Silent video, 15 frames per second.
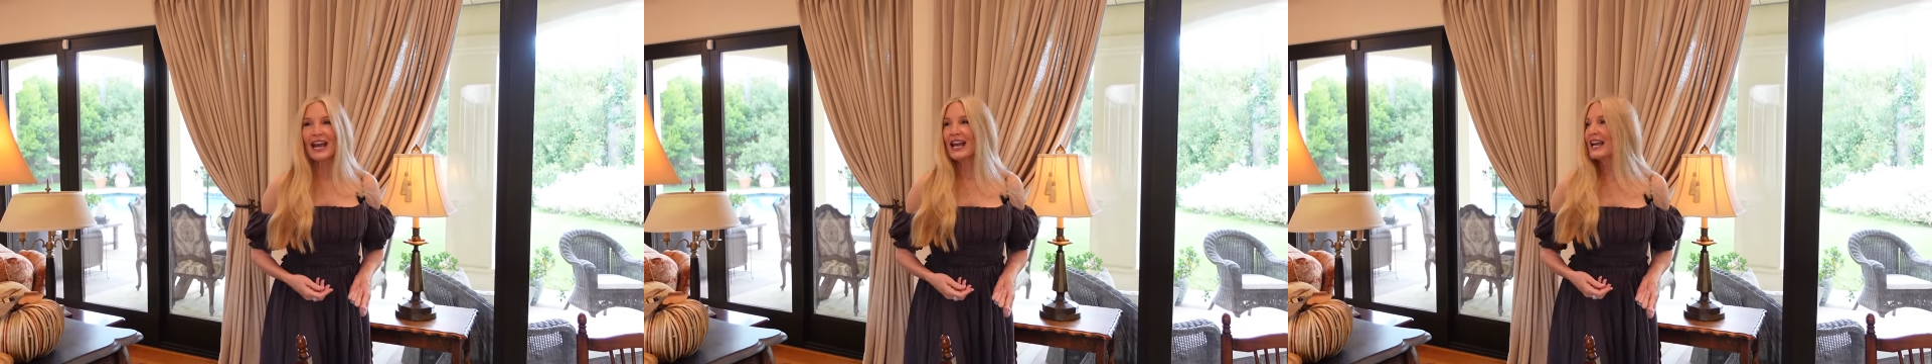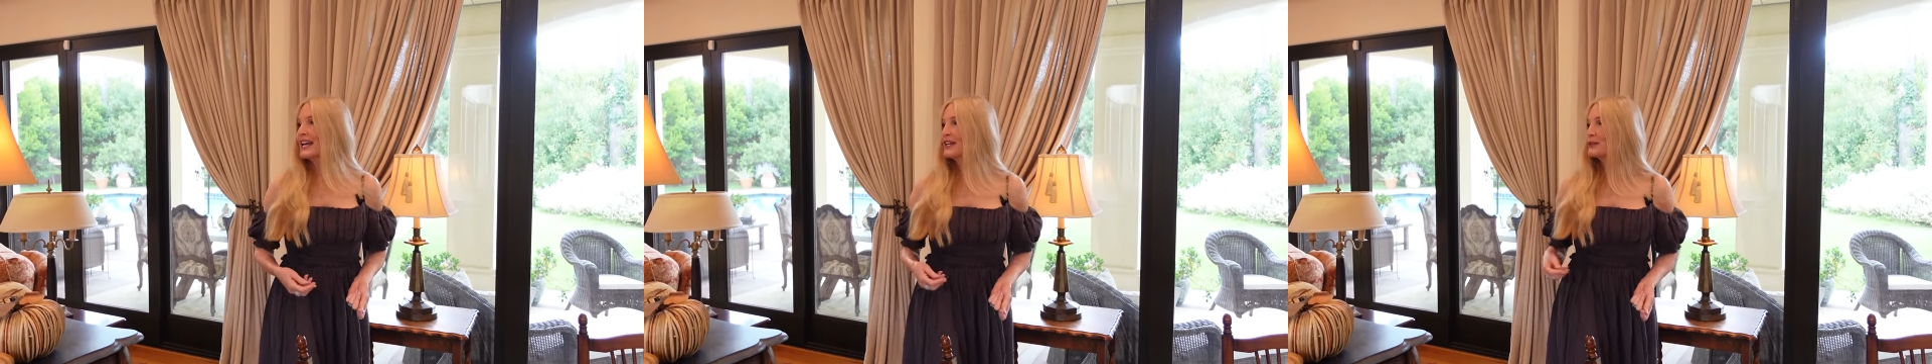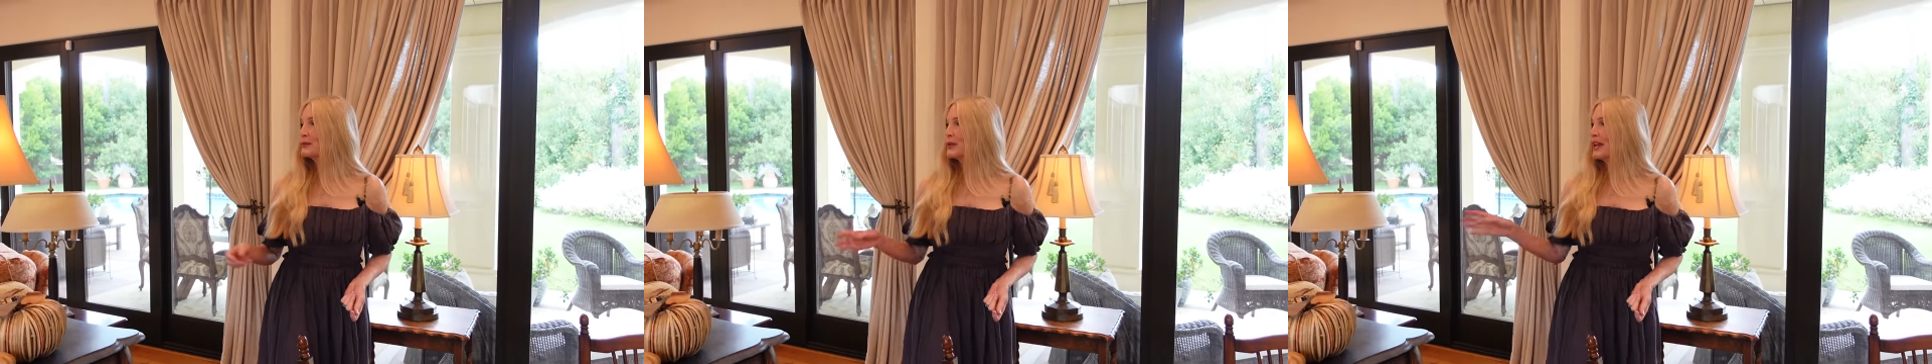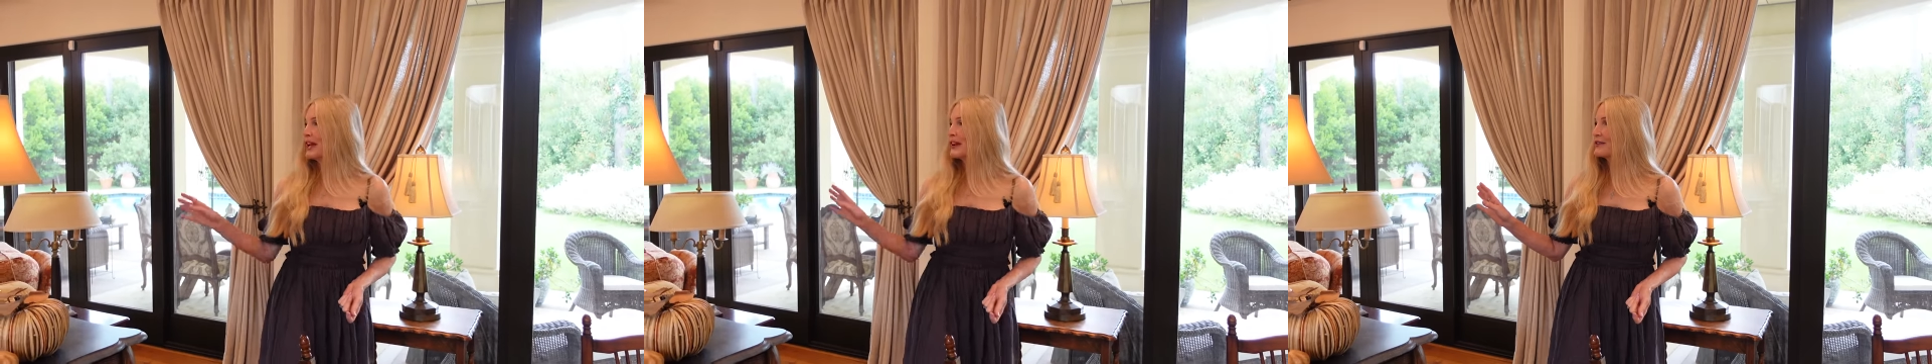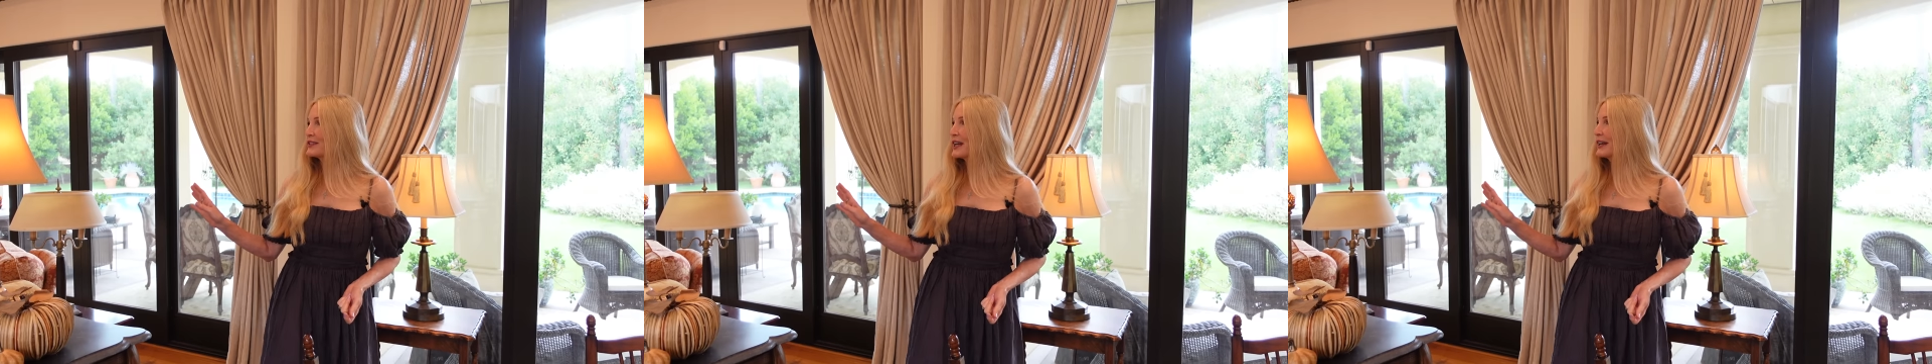and we
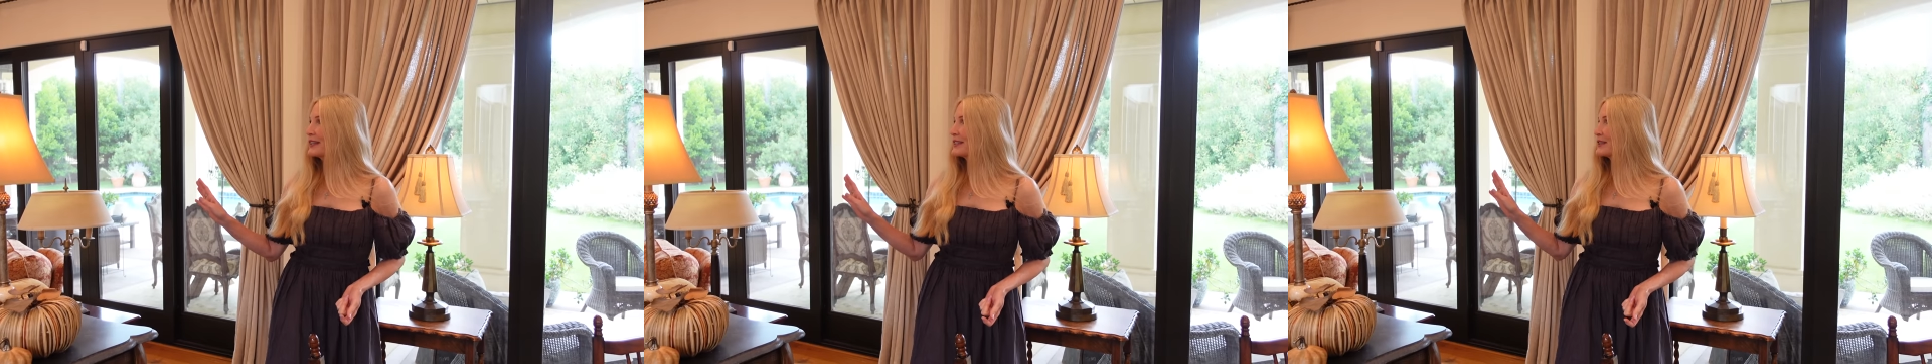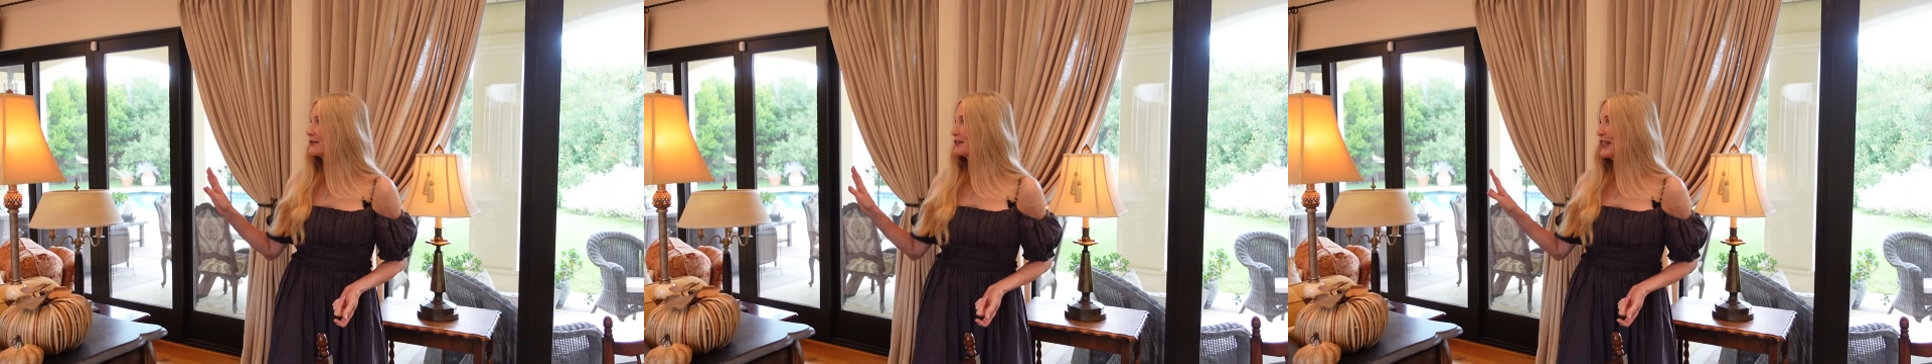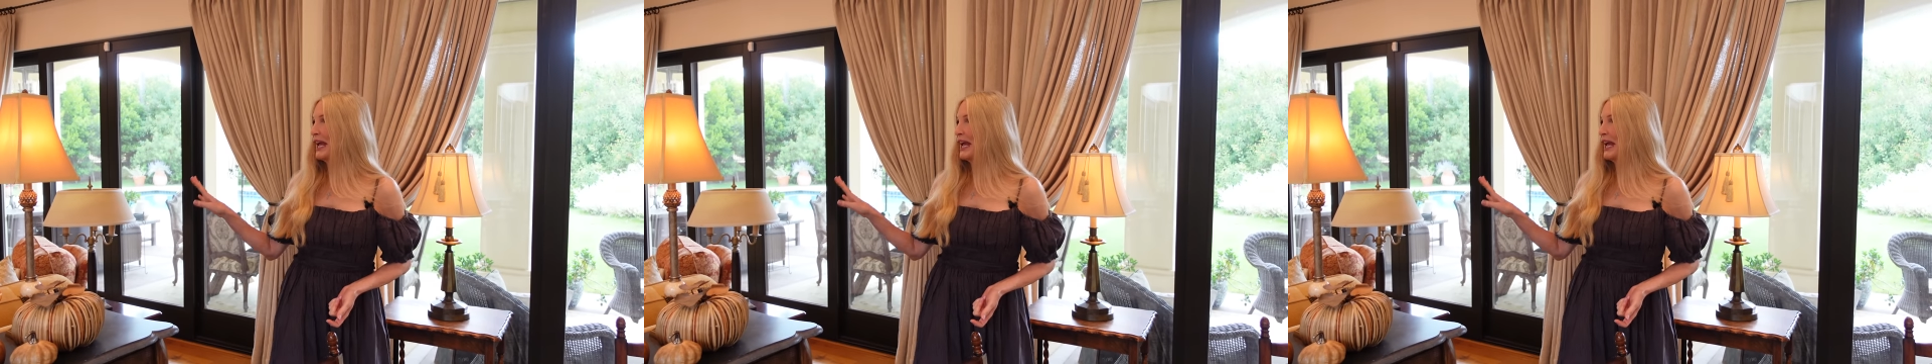have tons of